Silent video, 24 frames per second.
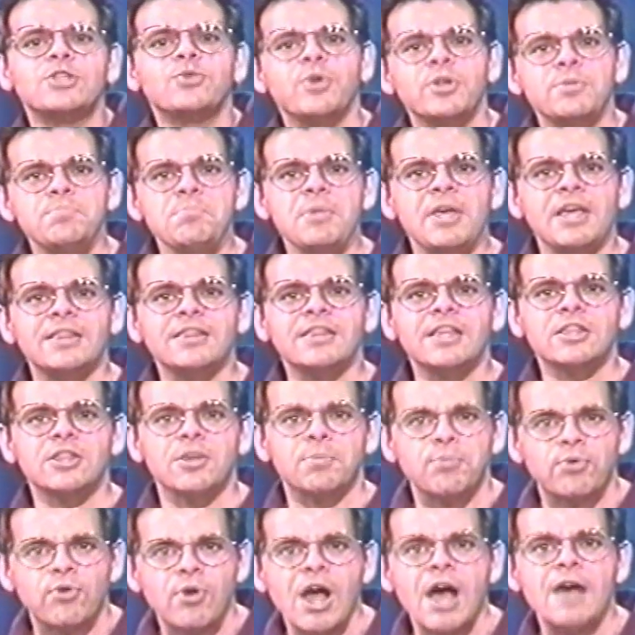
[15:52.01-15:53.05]
to admit that the
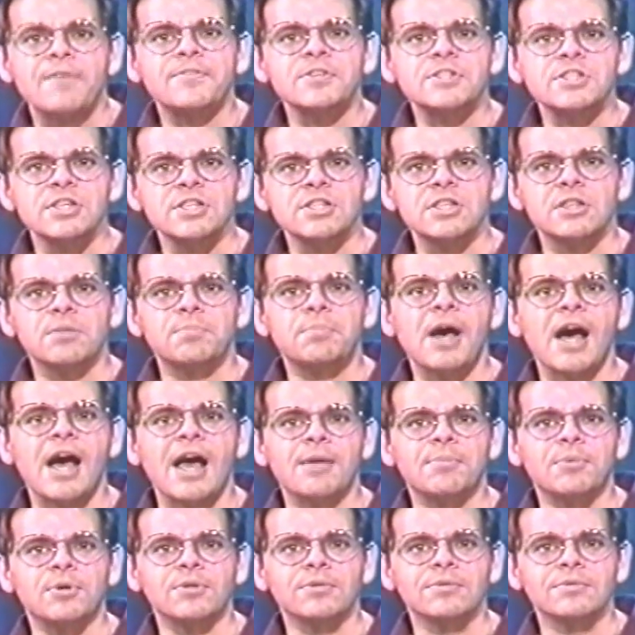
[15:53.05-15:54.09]
prophecies in the
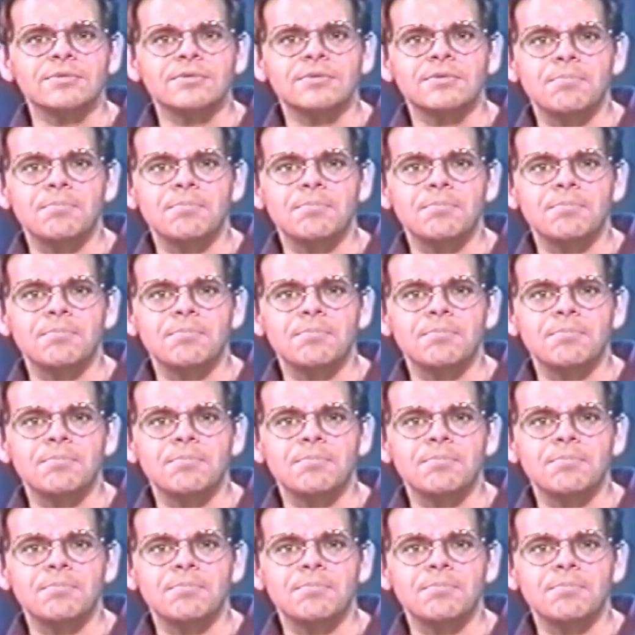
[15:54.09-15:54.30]
Bible